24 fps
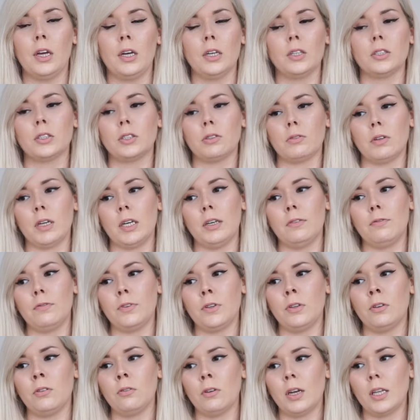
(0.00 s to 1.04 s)
So if
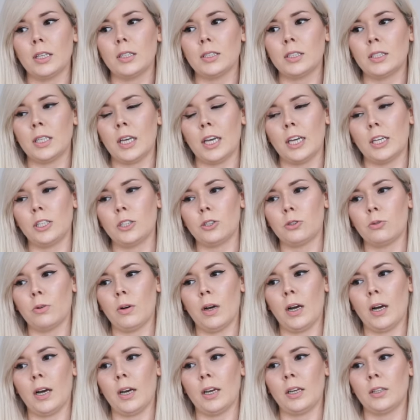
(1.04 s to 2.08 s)
you, let's say,
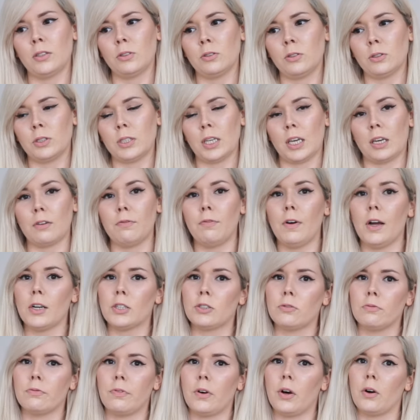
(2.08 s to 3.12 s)
try to take
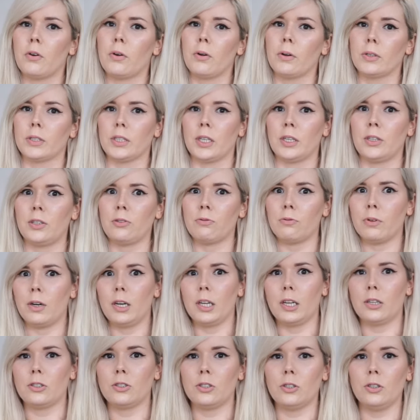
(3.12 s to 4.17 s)
fashion photos and you
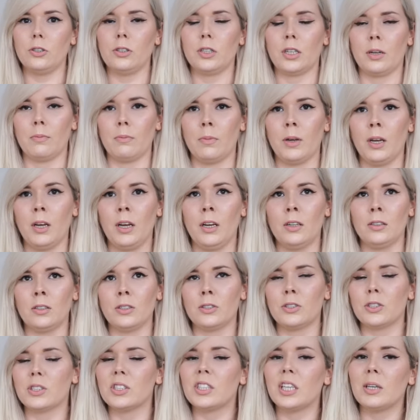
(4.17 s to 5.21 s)
really enjoy them, then
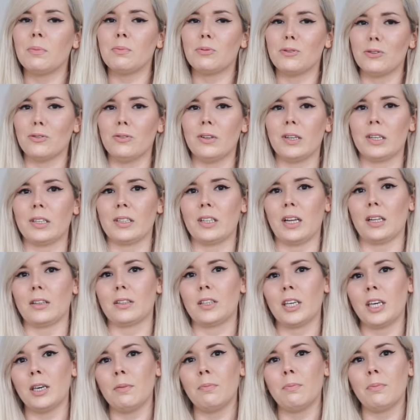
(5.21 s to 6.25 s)
just keep doing that,
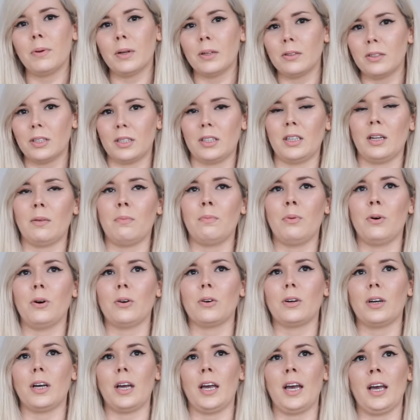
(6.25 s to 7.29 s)
keep building that
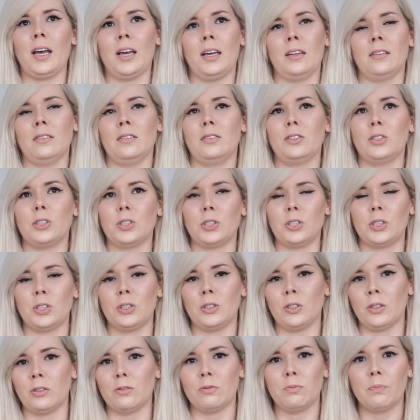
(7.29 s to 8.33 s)
book, and just, you
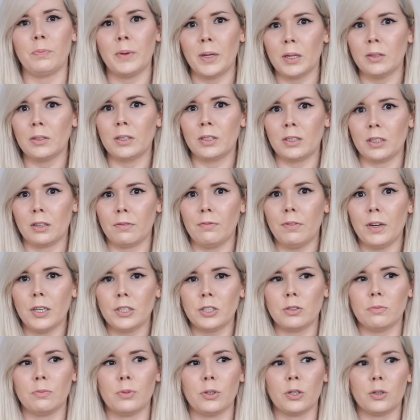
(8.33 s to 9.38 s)
know, building the
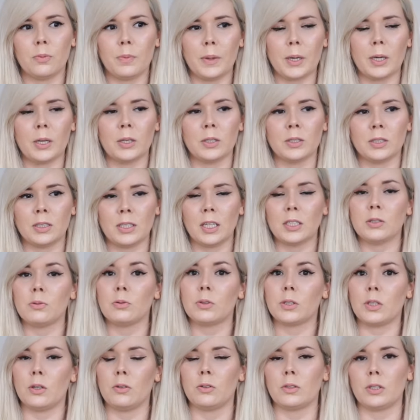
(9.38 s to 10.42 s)
fashion book, because that's
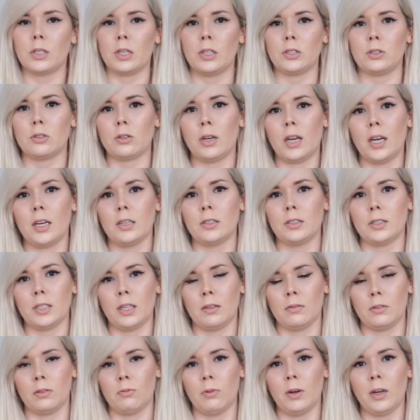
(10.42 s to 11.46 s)
what's going to get you clients
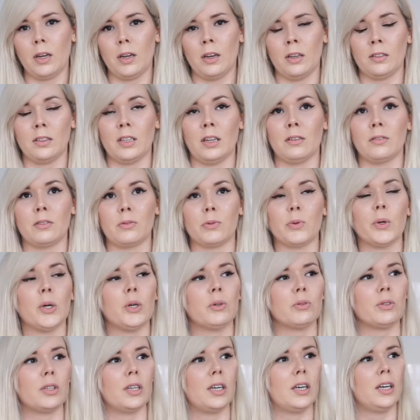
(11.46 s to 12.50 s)
down the
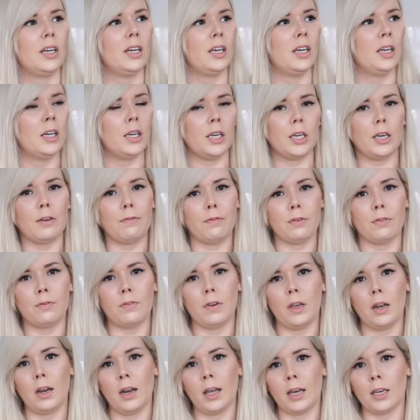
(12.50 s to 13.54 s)
road. If you
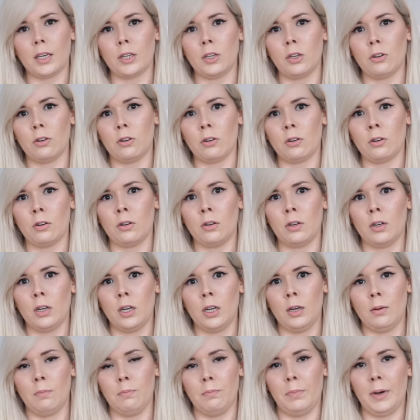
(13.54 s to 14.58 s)
feel like you're
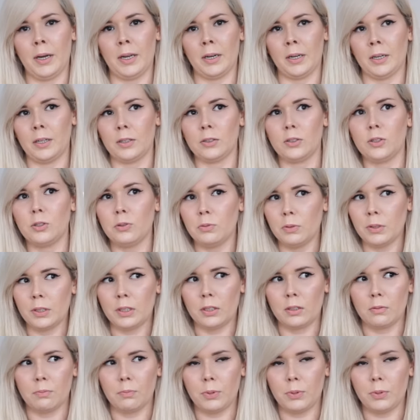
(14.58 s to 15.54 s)
better doing